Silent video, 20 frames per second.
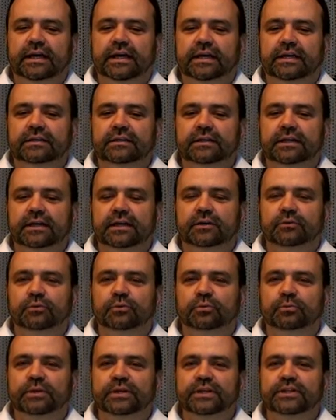and uh,
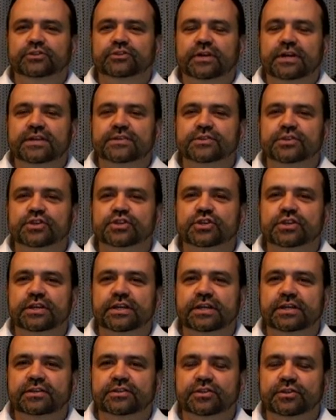will be
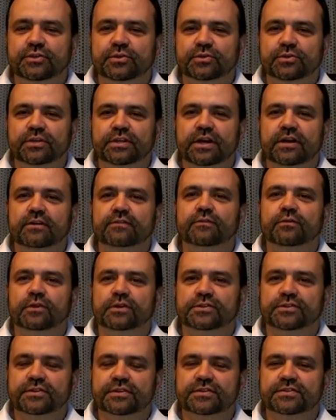transitioning to the Air
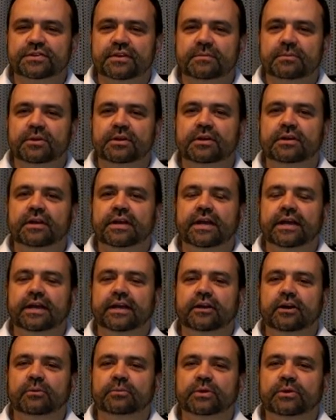Force this summer
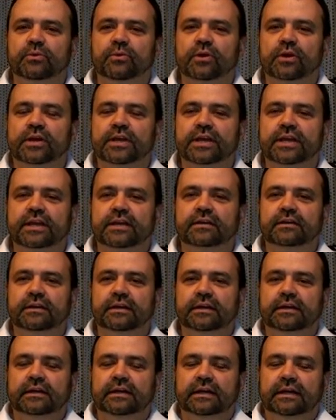and I'll be working
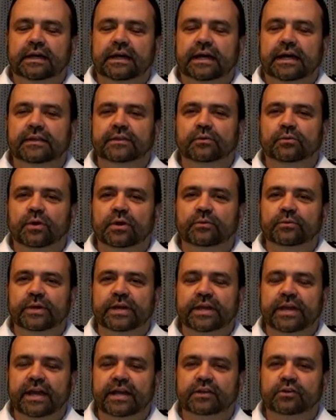at the One
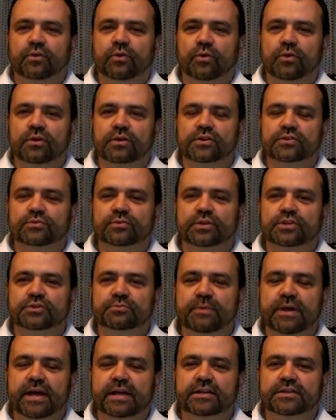Wing Headquarters
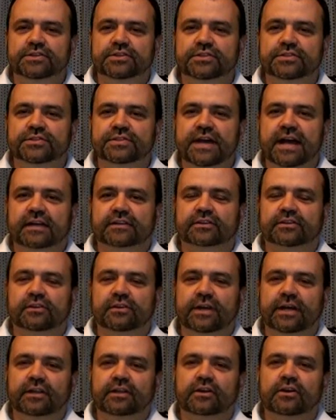which manages
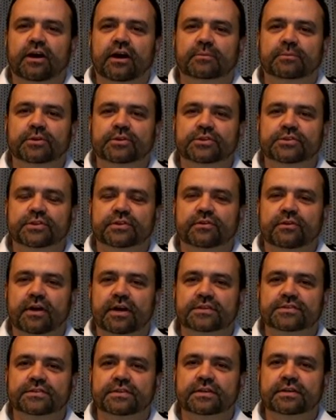tactical helicopters
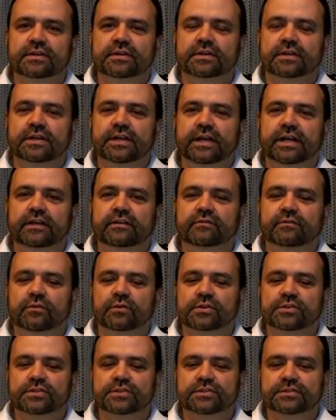across the Canadian
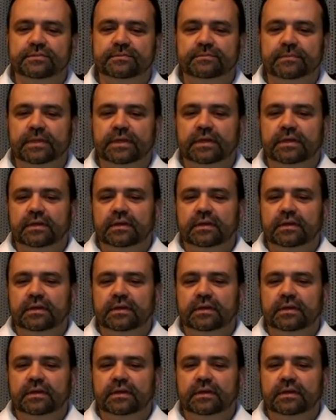Forces.